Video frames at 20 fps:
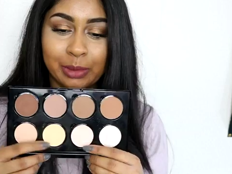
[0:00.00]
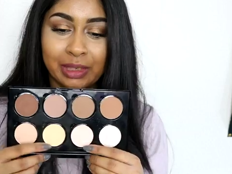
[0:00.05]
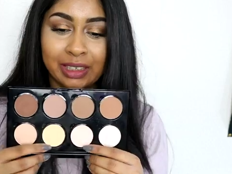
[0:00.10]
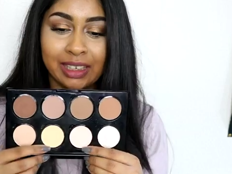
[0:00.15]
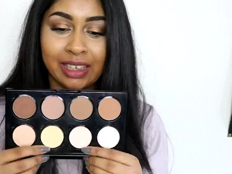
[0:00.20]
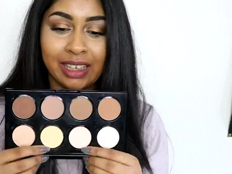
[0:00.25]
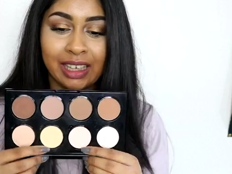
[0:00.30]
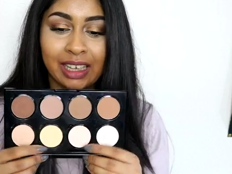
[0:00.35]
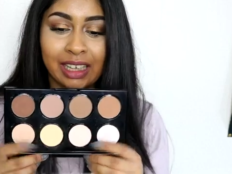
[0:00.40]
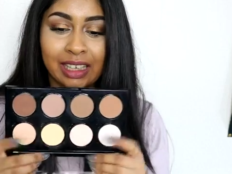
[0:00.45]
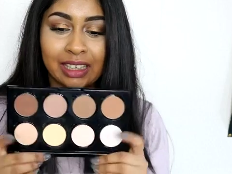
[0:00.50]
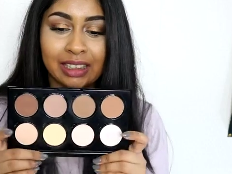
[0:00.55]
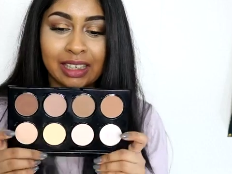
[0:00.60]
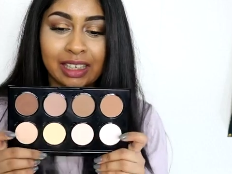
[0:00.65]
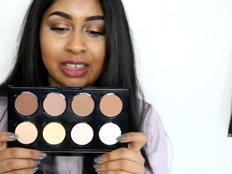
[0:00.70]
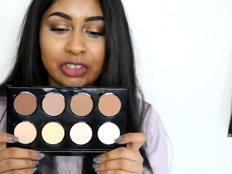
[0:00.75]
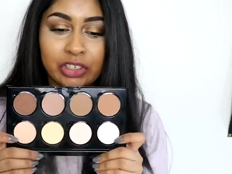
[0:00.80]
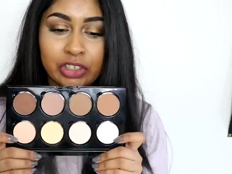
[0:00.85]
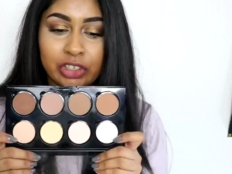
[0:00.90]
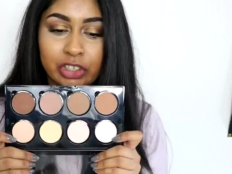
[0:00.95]
but
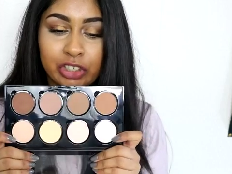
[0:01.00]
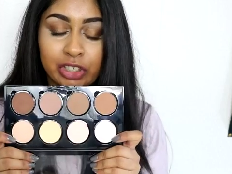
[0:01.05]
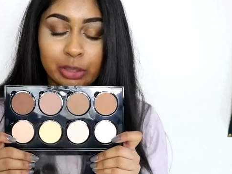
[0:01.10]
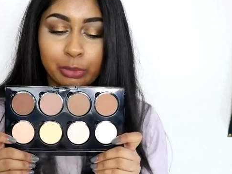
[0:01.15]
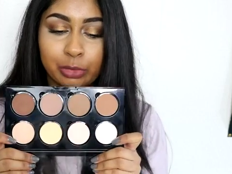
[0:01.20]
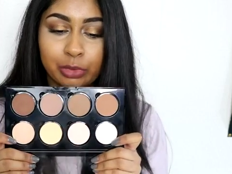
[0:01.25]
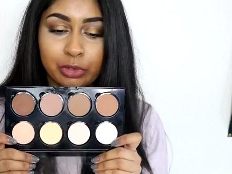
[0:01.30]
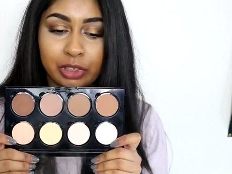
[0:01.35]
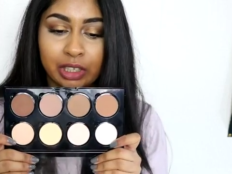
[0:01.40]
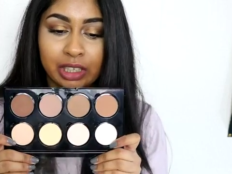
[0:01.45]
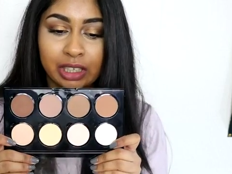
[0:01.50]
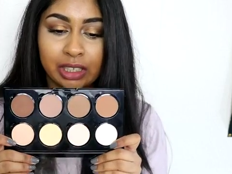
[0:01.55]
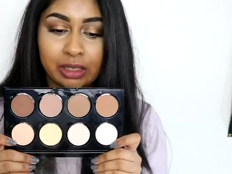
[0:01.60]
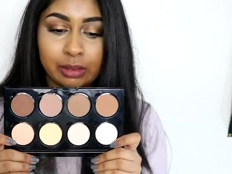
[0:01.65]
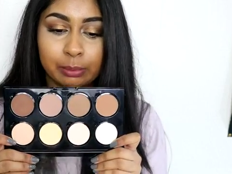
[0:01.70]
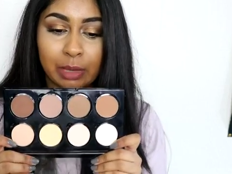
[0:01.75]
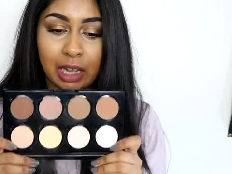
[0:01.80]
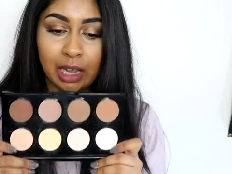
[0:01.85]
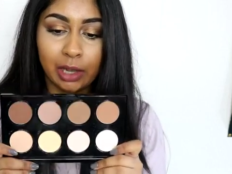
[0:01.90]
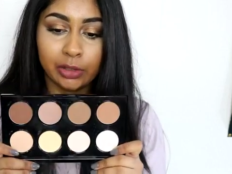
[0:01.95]
they're just shimmery
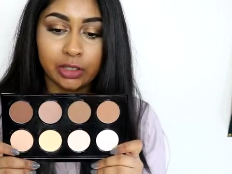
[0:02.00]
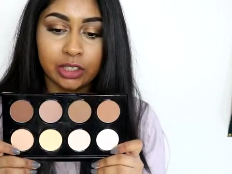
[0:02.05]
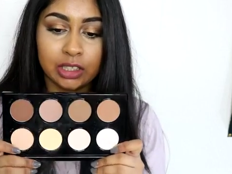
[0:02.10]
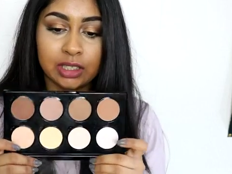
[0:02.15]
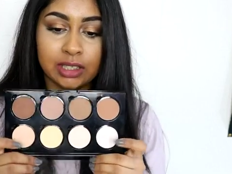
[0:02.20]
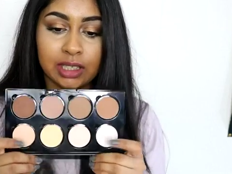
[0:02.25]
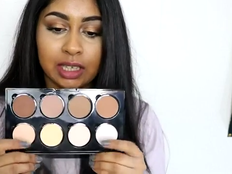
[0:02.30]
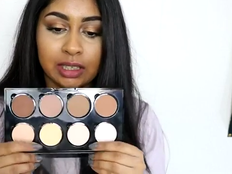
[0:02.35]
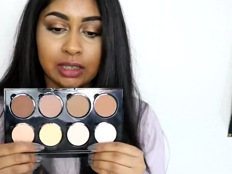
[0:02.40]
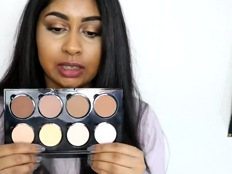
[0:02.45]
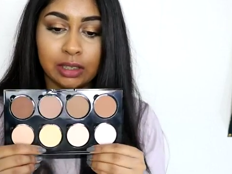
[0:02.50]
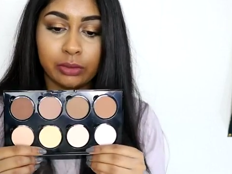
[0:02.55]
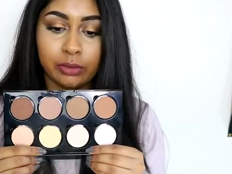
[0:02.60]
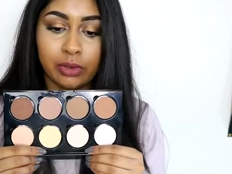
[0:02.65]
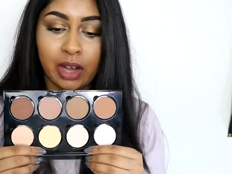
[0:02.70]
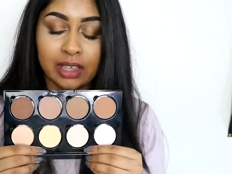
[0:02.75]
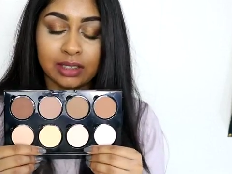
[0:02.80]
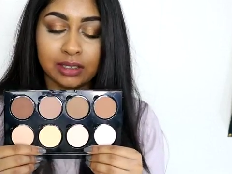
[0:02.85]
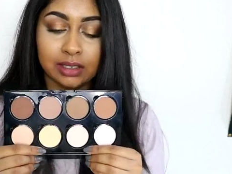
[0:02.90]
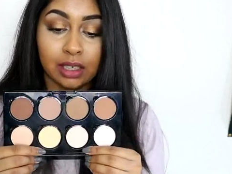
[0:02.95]
powders, and the
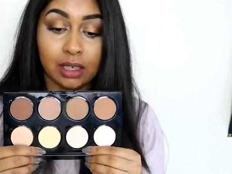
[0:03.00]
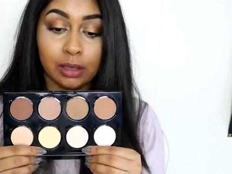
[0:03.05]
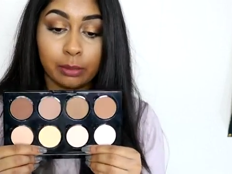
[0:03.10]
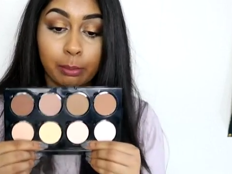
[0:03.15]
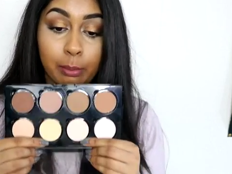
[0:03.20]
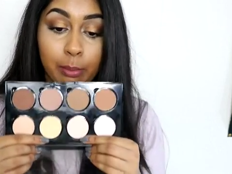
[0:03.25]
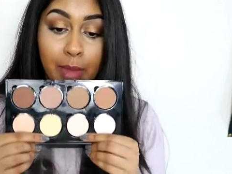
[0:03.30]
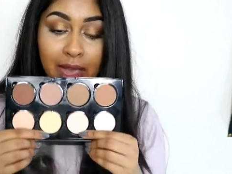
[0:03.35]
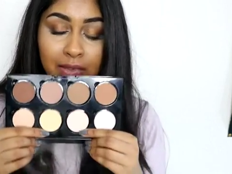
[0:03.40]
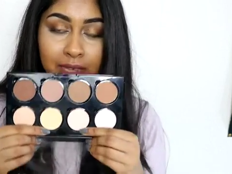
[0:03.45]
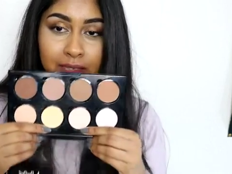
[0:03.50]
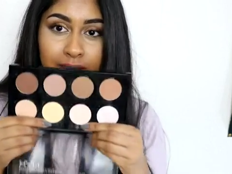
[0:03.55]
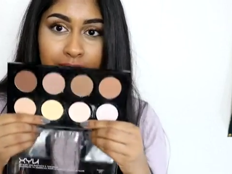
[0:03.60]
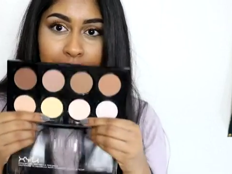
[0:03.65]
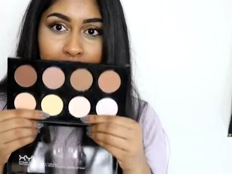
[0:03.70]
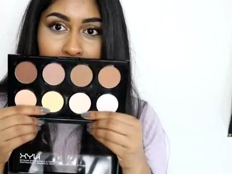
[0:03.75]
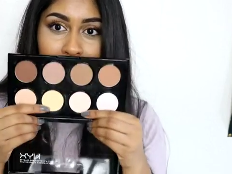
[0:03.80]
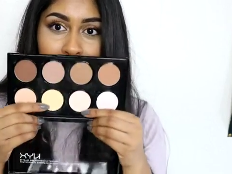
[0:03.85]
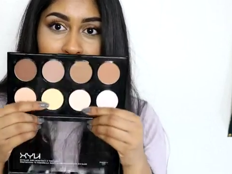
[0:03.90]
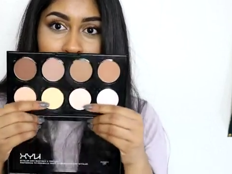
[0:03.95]
rest are matte.
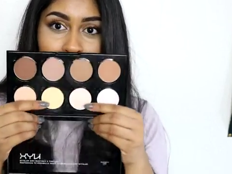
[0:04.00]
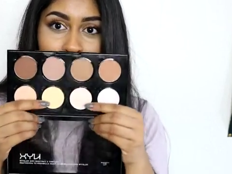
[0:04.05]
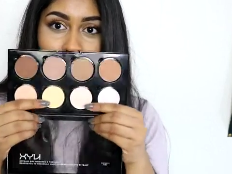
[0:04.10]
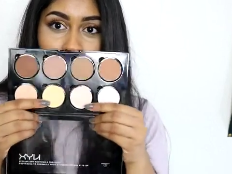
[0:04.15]
And